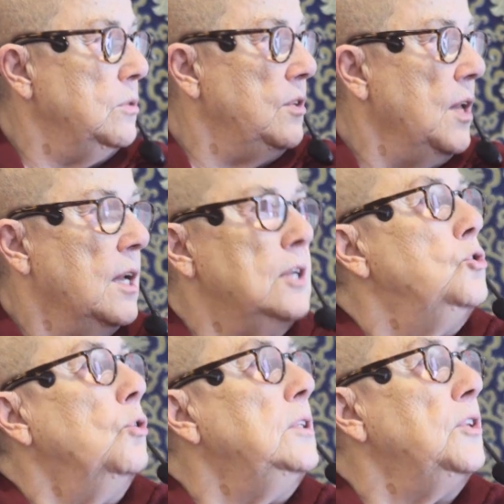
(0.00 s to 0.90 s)
with this.
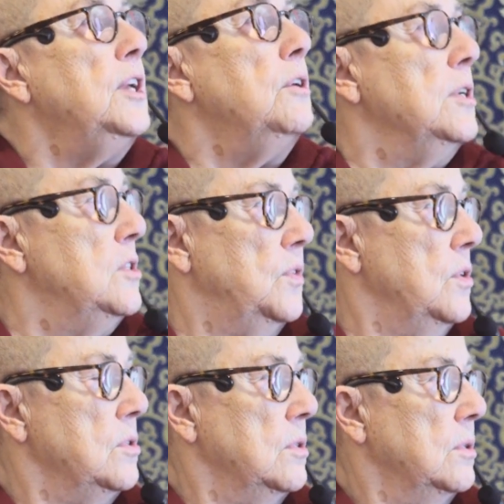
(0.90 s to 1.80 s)
Enjoy the theories
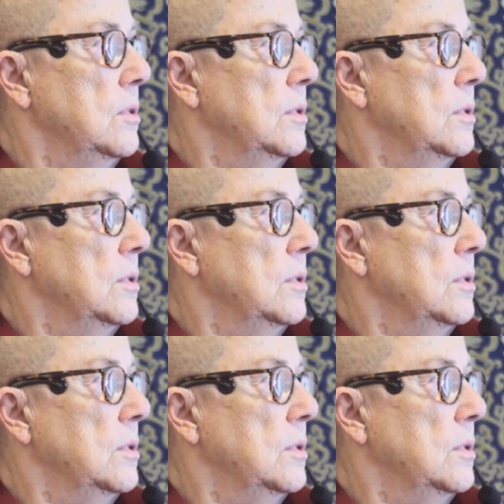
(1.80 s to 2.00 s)
first.